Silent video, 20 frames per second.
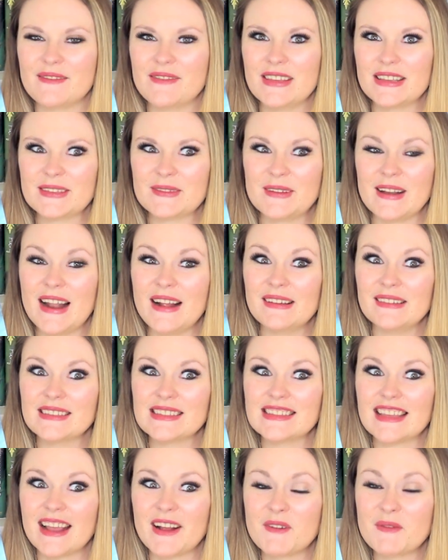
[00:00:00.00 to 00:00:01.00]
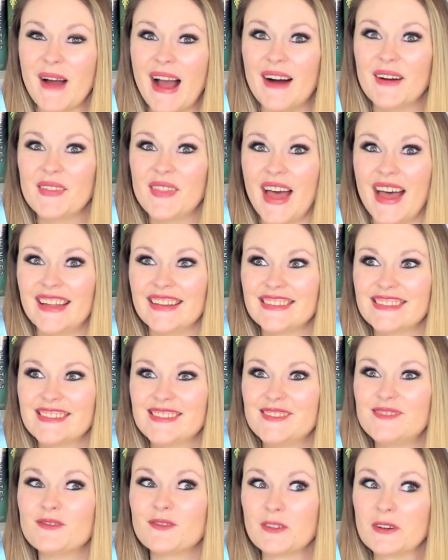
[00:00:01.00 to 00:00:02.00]
of this one, I was like, wow, that
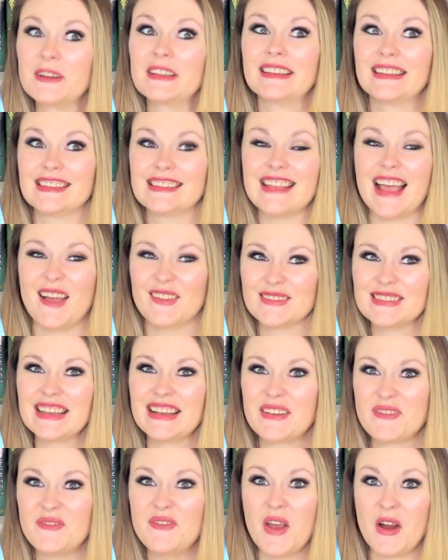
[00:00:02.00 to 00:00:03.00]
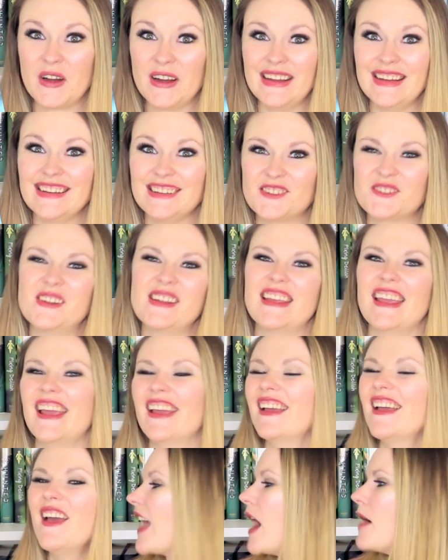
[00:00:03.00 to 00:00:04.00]
really sounds like very
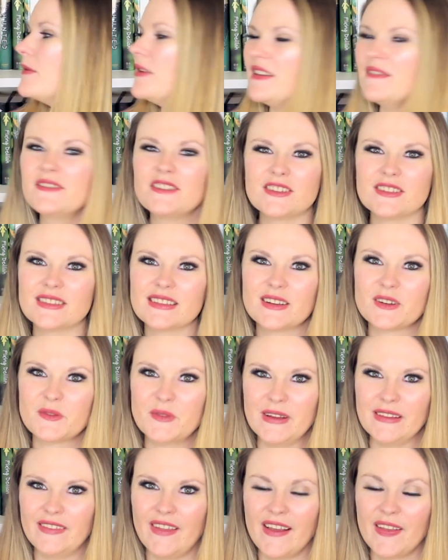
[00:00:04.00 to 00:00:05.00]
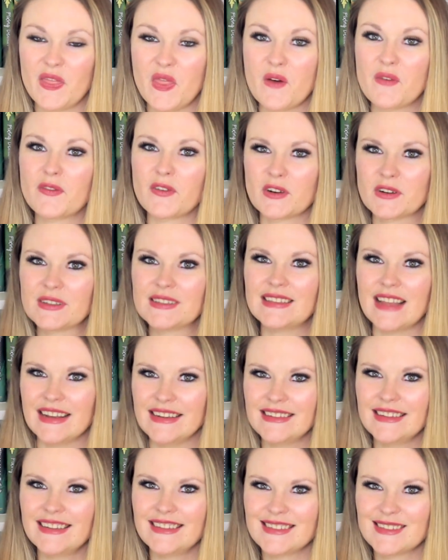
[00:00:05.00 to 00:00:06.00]
intriguing. I'm even just gonna read like the first
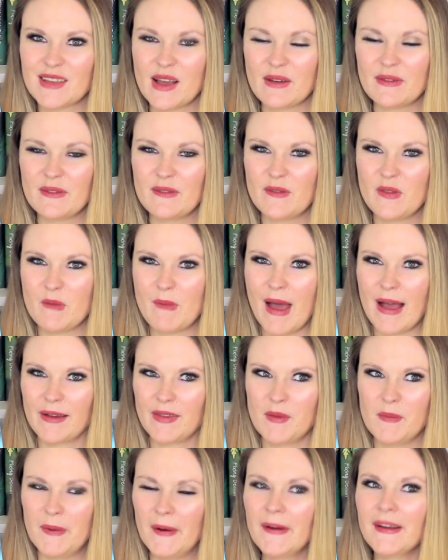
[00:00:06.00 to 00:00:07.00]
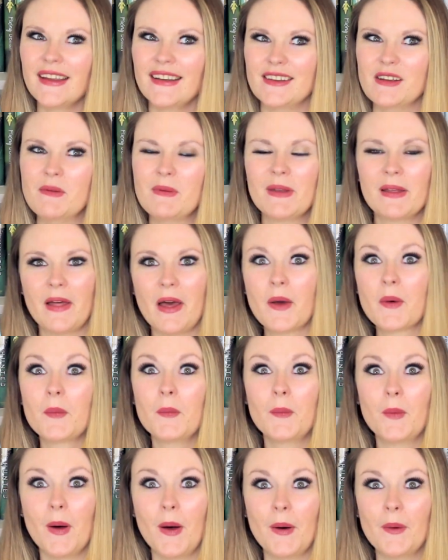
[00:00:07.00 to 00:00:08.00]
sentence off of the back of the book and you'll be like,
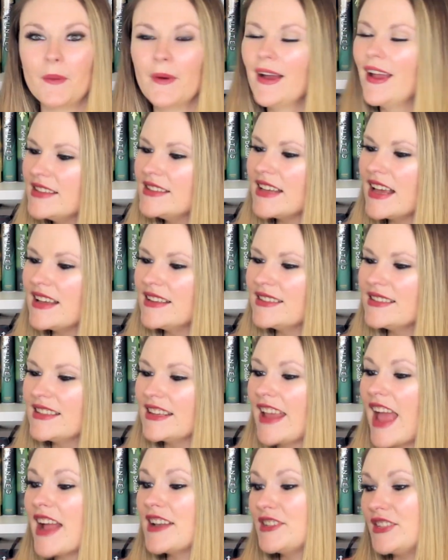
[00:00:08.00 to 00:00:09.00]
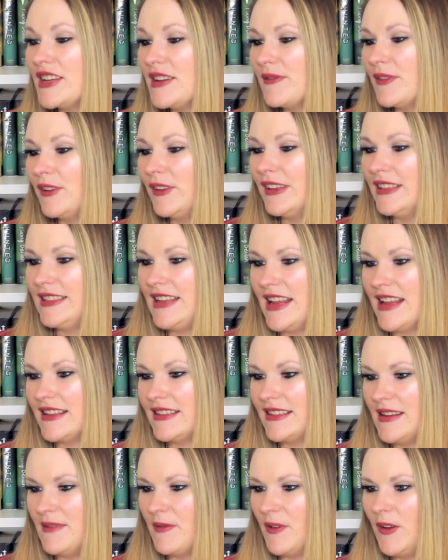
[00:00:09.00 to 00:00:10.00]
whoa. It says, "To catch evil, it
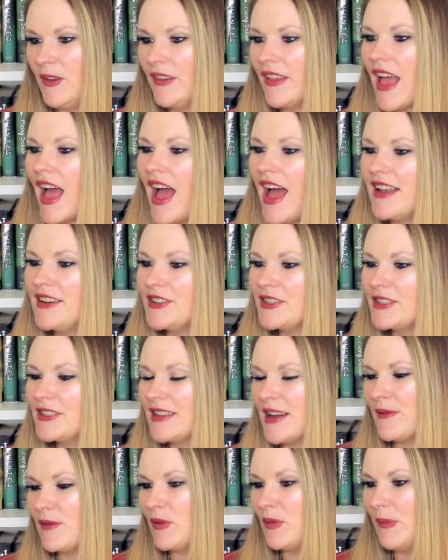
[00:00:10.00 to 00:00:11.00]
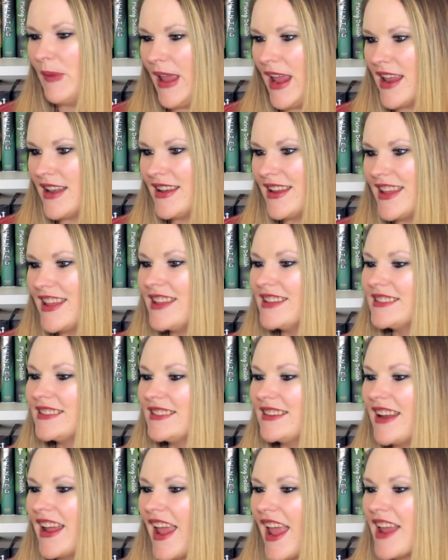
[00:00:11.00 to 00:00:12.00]
takes evil. Enter Devil Bane. He's
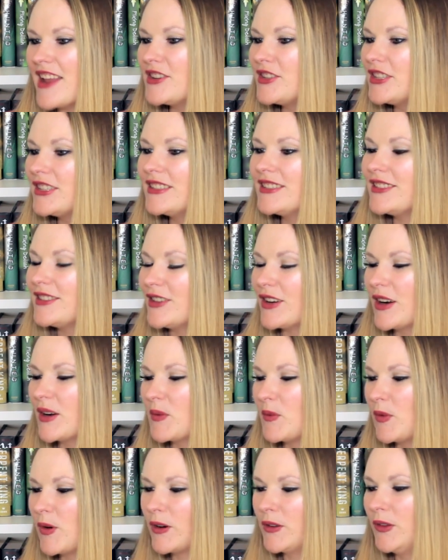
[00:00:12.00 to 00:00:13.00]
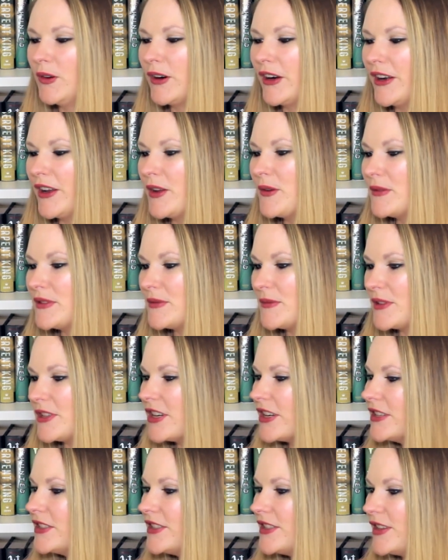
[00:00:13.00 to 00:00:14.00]
an ancient dark warlord who has
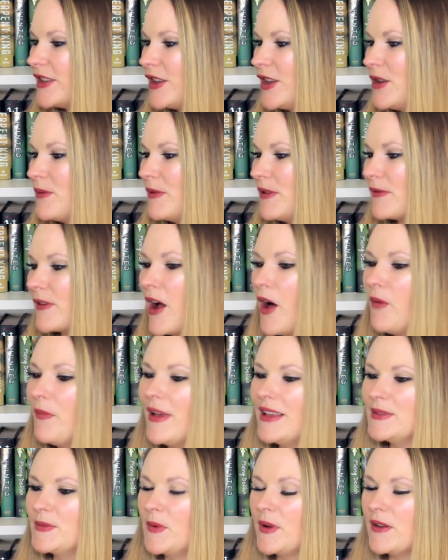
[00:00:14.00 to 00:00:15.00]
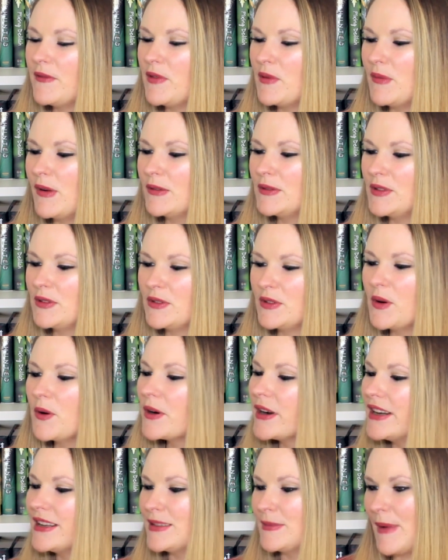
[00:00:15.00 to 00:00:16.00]
returned to the human realm as one of the most
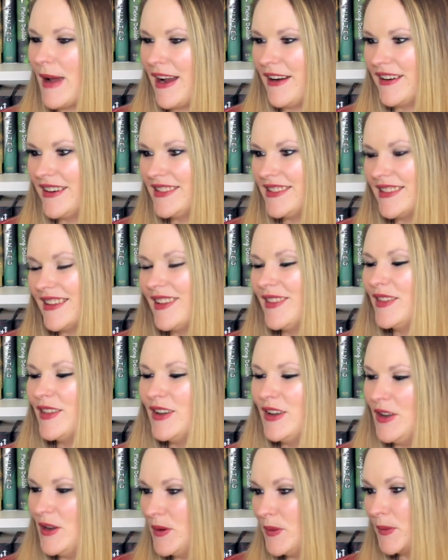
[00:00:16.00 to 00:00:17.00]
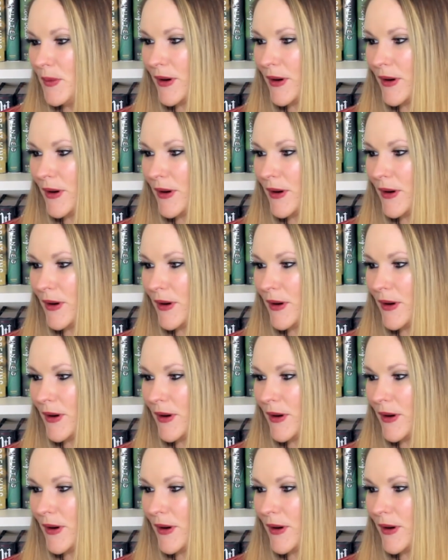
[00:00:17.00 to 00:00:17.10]
notorious pirates in the New